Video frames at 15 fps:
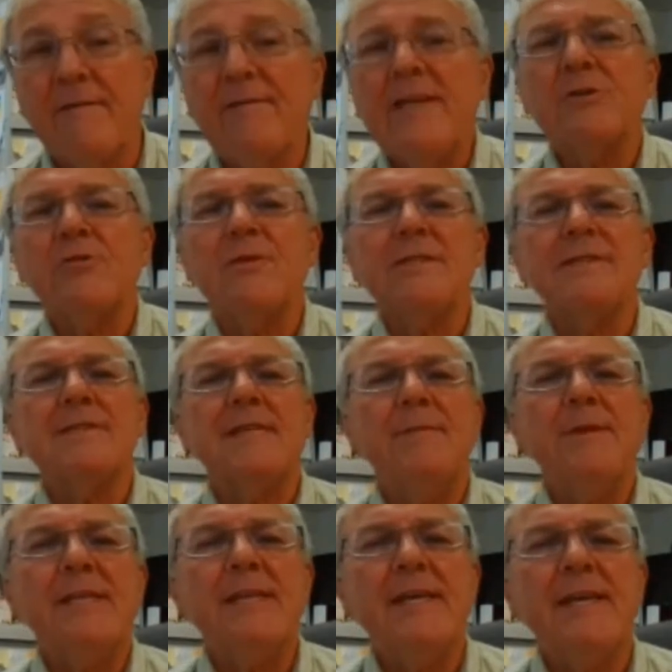interest,
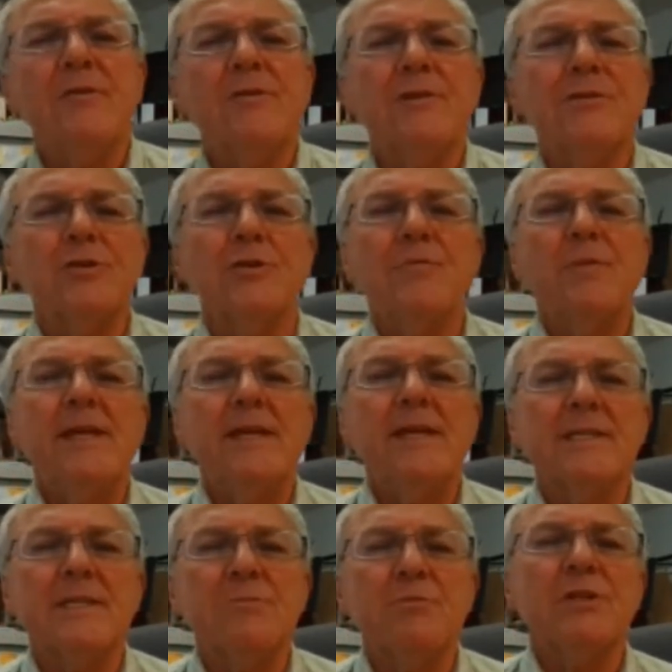CBD or the
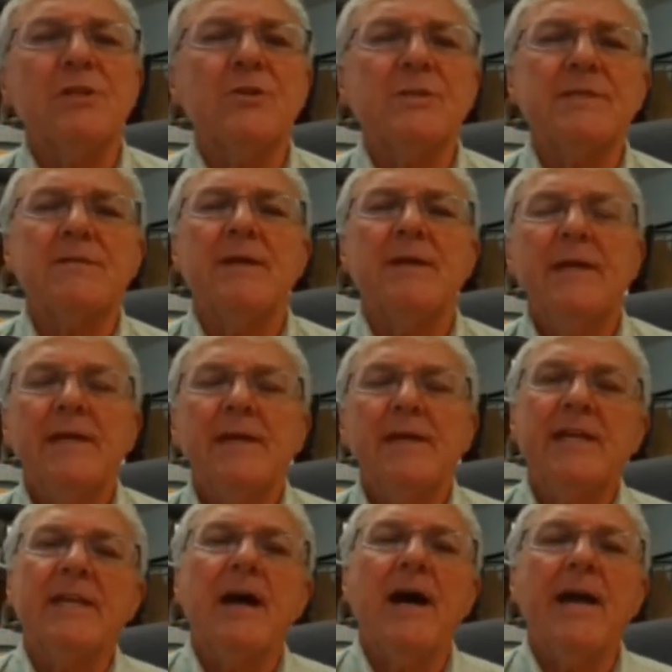terpenes is produced
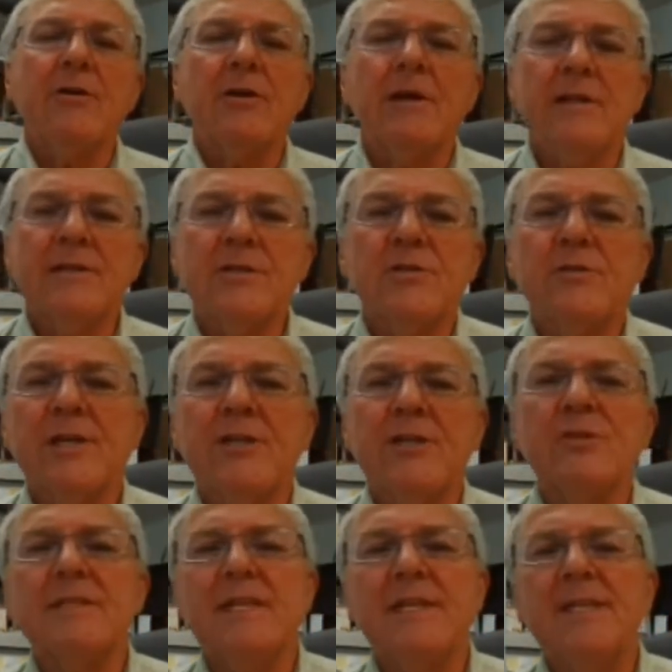in higher
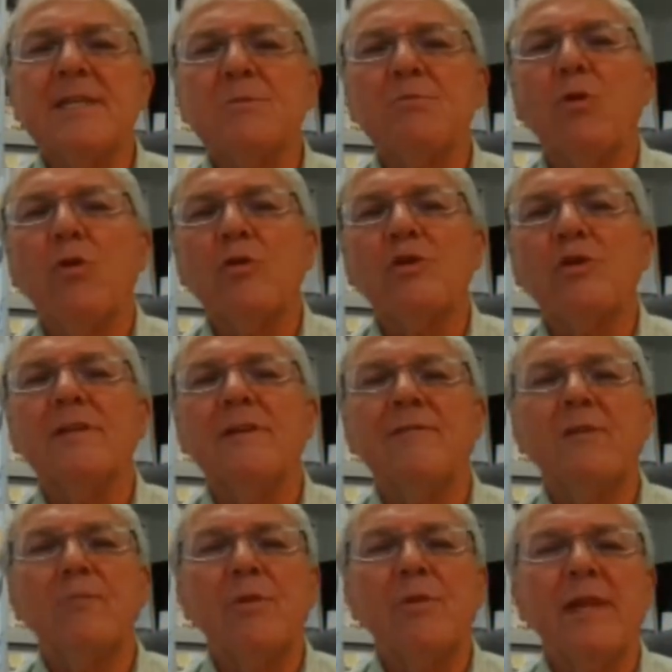concentrations in this portion
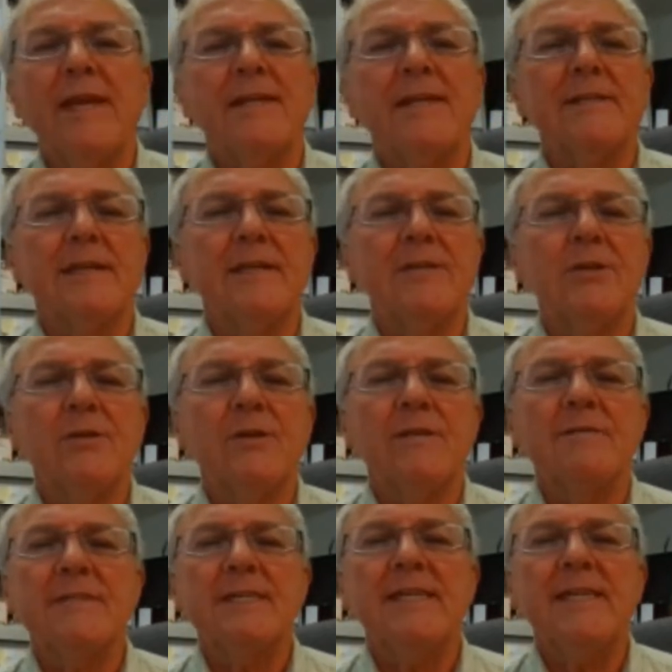of the plant. And you
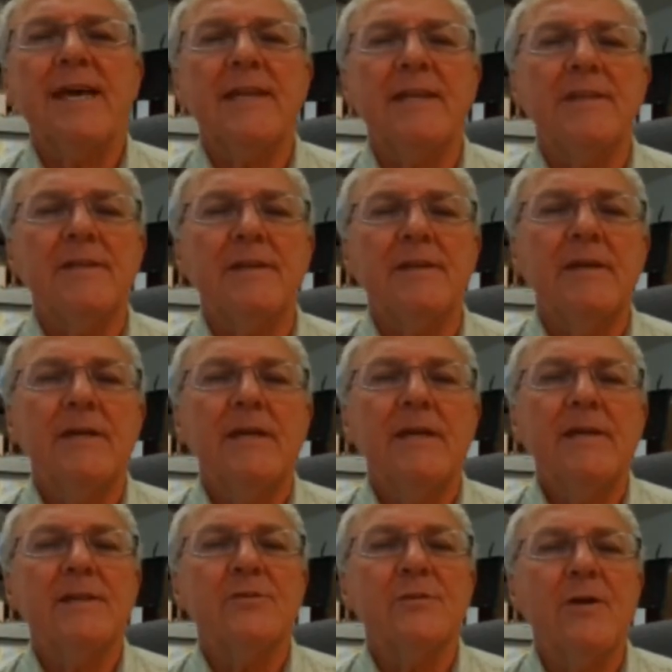can see that in the
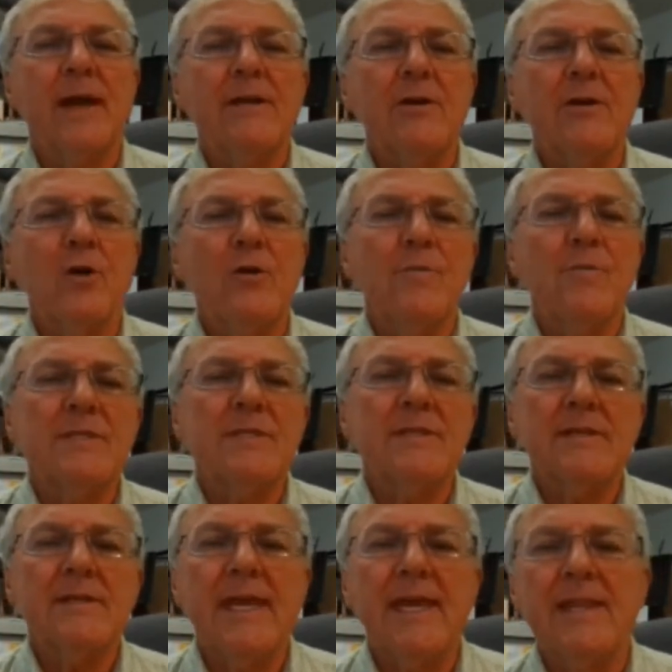trichomes,
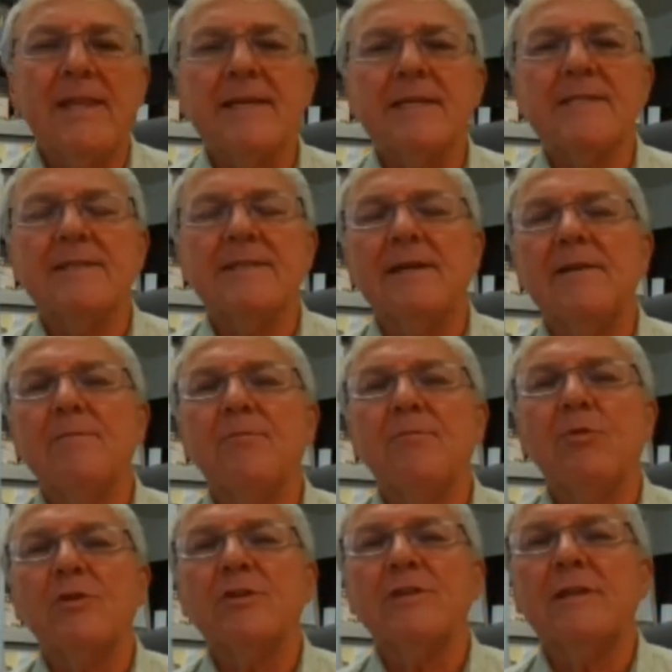the calyx
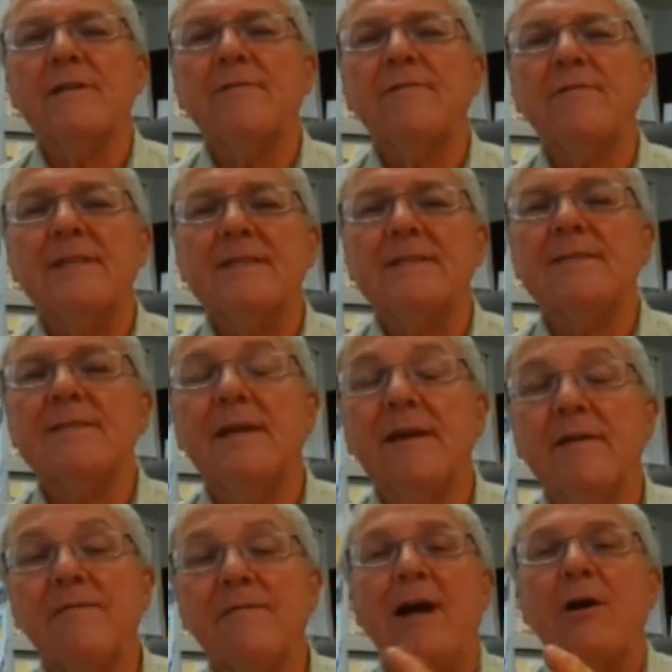portion of these
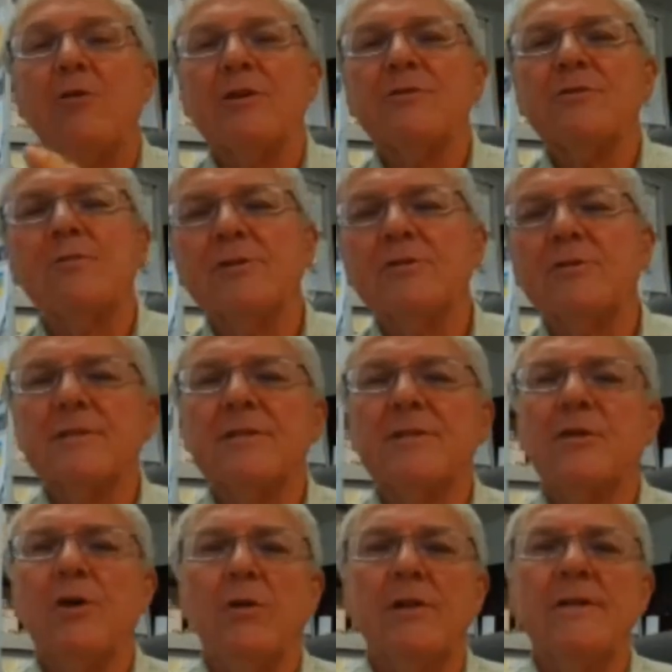flower structures, the
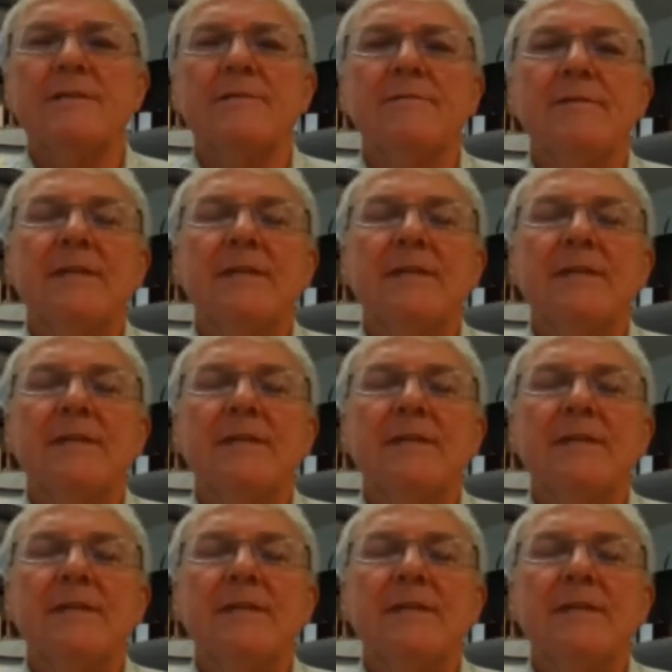colas.